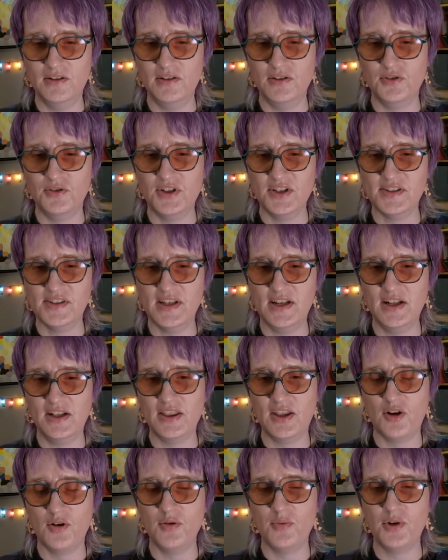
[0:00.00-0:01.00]
you're just sitting
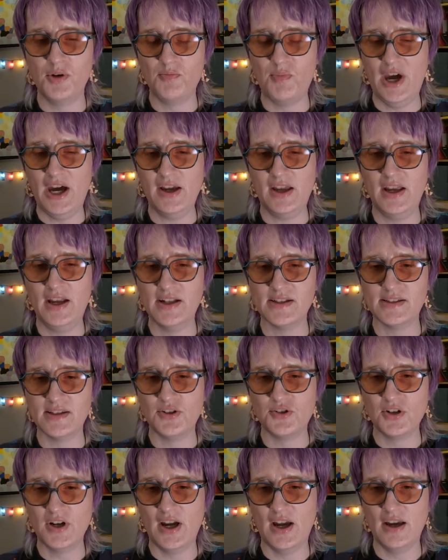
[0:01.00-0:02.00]
there, way back against the
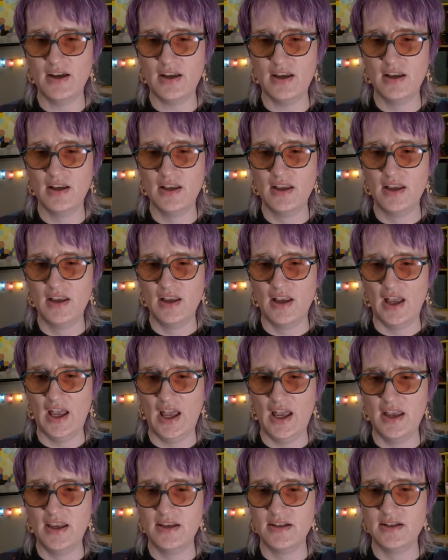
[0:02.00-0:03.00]
track,
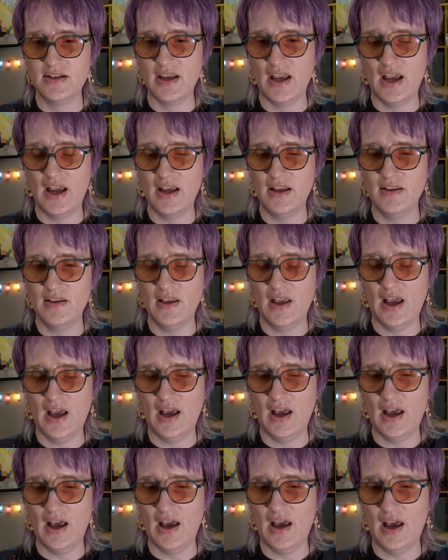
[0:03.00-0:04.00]
and
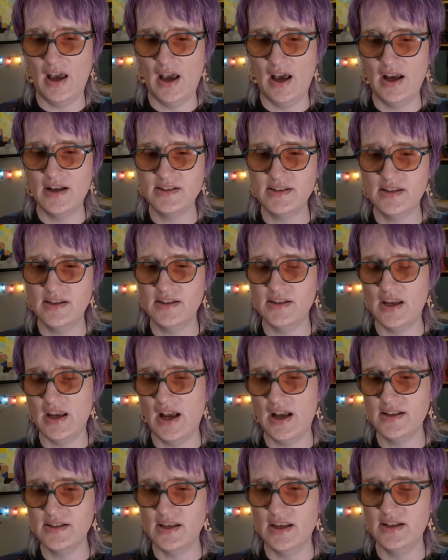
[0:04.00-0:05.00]
as, it,
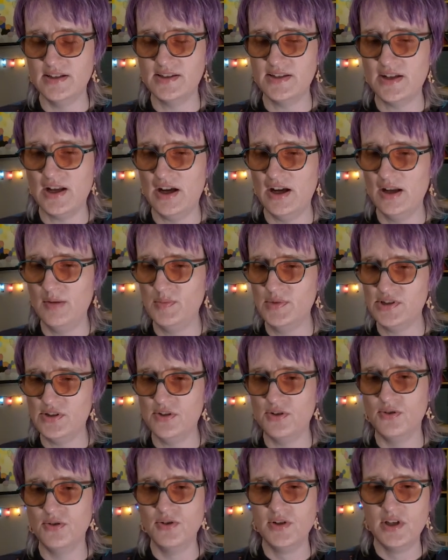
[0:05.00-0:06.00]
as it's timed,
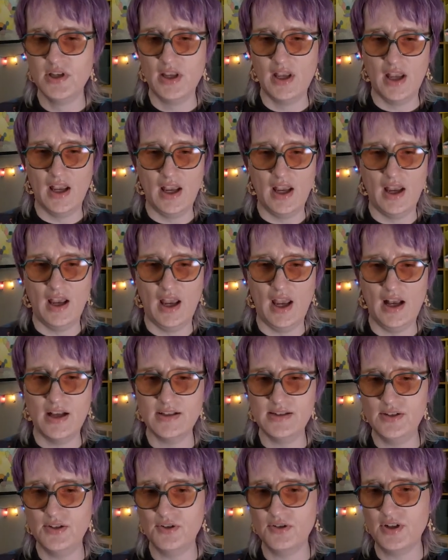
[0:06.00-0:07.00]
so
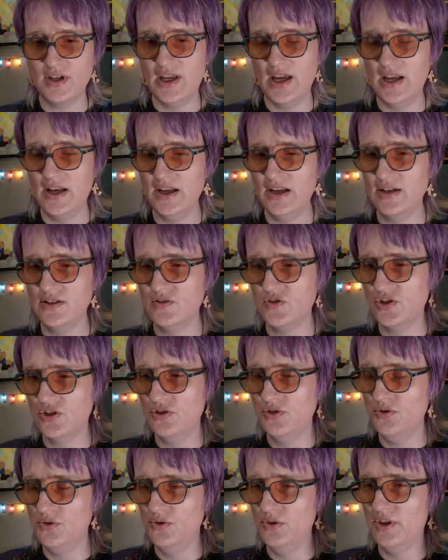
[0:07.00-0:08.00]
as you're getting
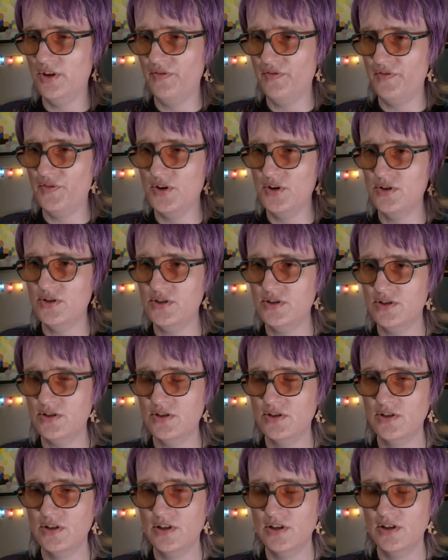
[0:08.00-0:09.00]
to the
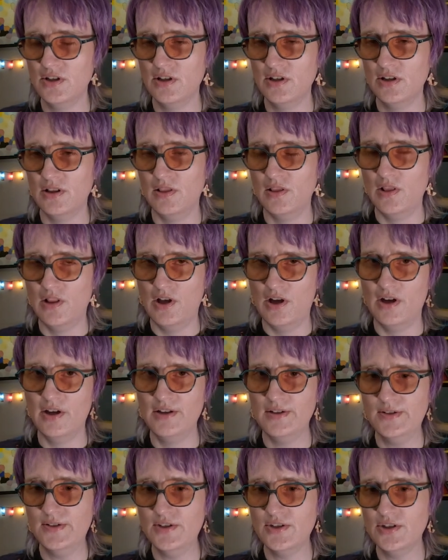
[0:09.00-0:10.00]
first
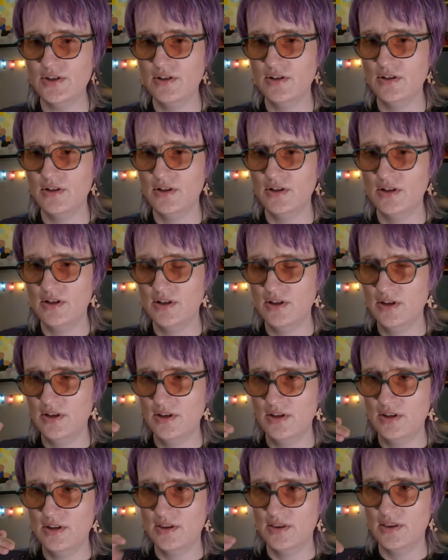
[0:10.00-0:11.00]
launch
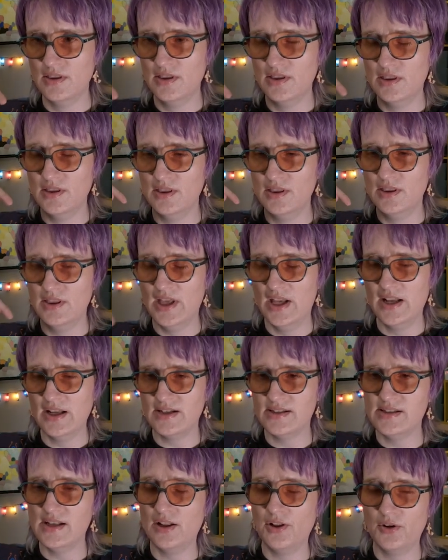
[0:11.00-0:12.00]
that
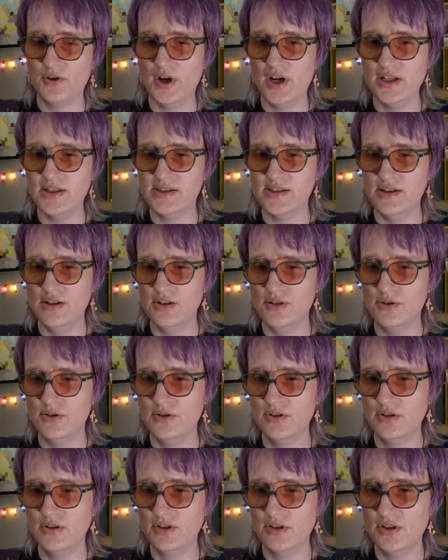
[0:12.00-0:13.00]
accelerates
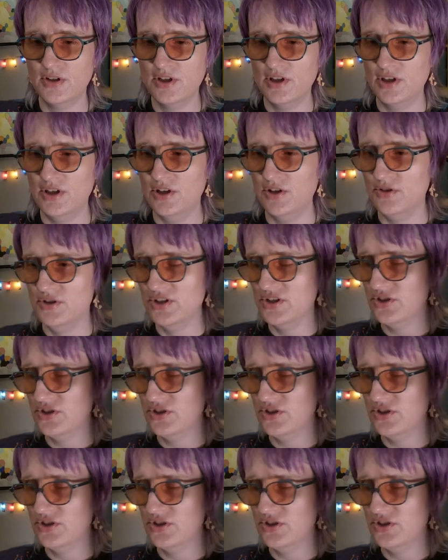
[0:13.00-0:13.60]
you, you're